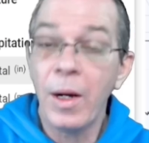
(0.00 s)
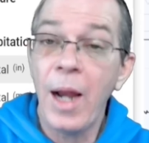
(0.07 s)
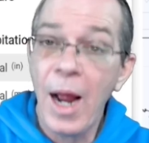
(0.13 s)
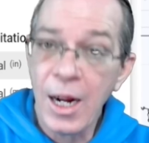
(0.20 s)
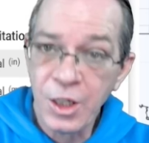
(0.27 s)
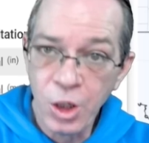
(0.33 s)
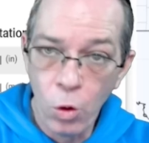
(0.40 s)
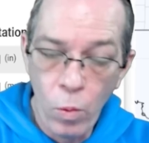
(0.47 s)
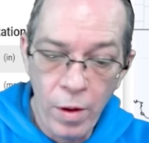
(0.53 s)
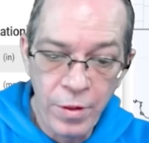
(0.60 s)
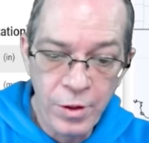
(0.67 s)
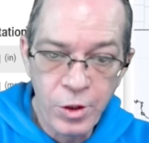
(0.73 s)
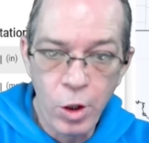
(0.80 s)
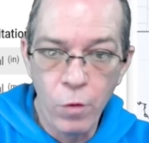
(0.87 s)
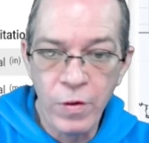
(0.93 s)
But National
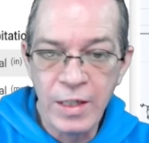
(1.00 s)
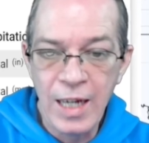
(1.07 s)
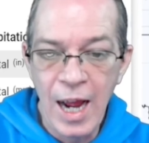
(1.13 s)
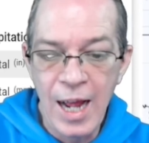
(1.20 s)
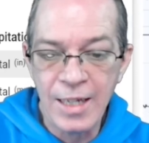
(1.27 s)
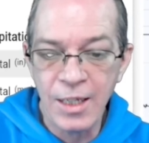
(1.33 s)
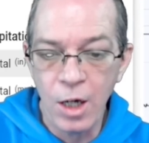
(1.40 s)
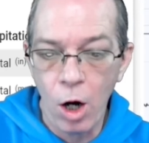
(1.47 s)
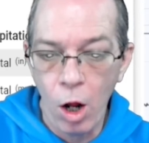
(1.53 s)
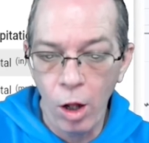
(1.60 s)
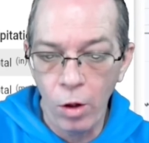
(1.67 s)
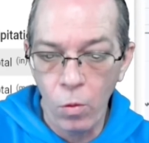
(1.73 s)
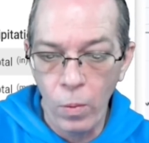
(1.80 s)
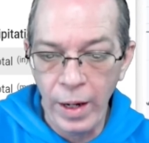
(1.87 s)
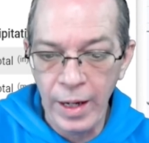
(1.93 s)
Weather Service has it
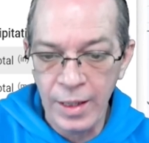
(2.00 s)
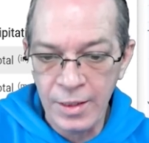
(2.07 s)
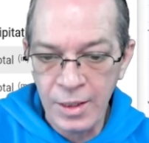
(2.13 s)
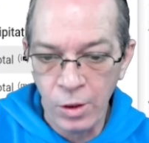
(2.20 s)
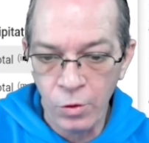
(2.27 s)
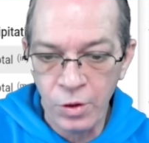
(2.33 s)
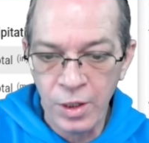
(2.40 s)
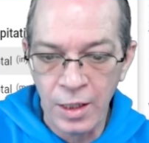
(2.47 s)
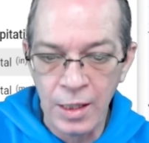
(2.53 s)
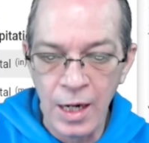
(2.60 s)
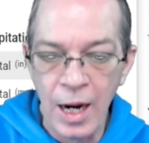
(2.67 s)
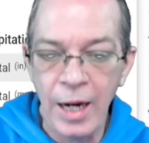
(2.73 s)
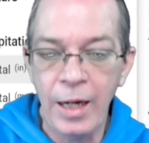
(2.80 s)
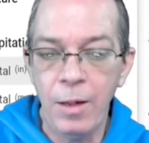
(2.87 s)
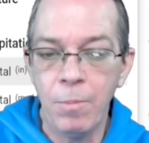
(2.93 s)
all the way until
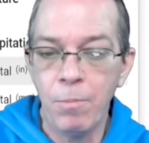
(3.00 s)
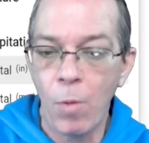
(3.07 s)
tonight,